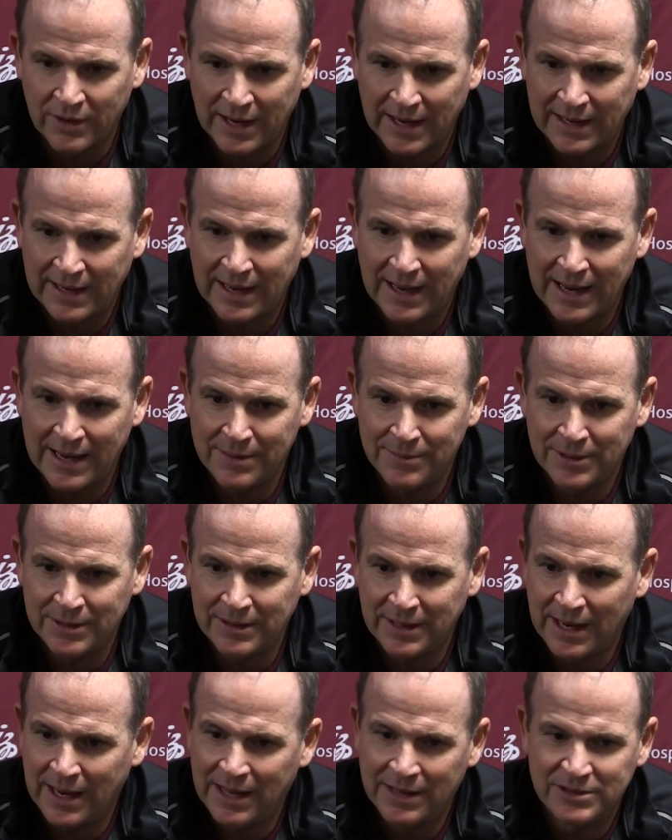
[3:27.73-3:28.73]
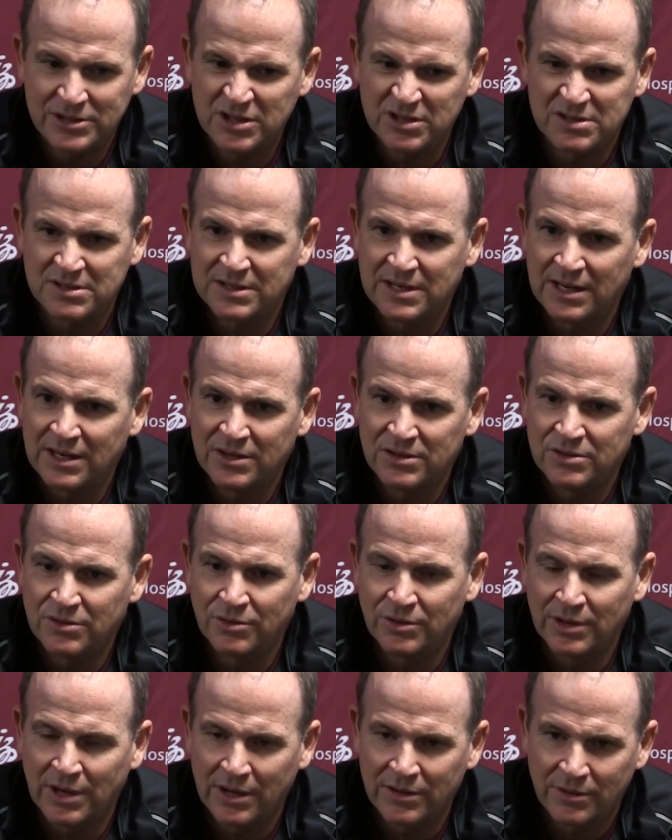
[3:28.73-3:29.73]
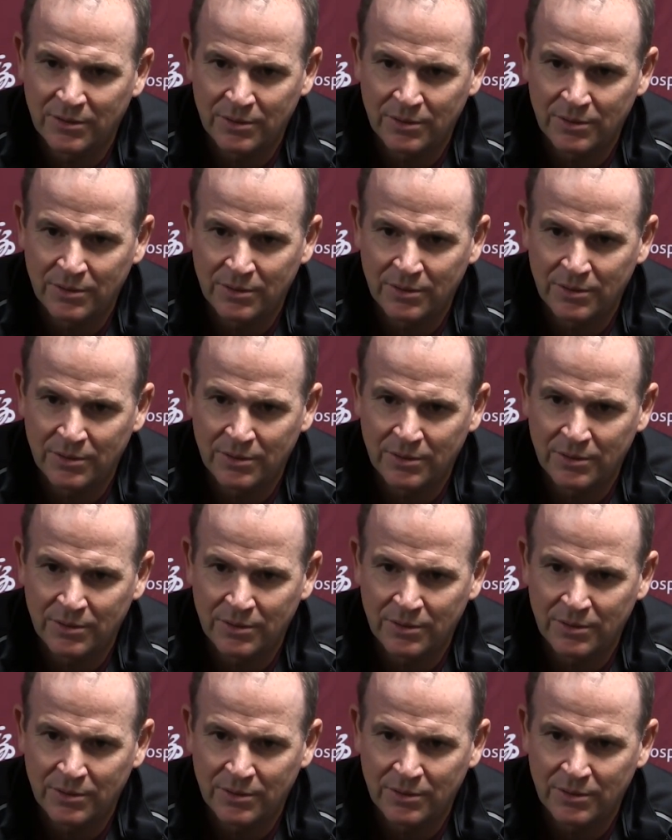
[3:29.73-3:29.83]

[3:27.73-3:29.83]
that game and just didn't do it on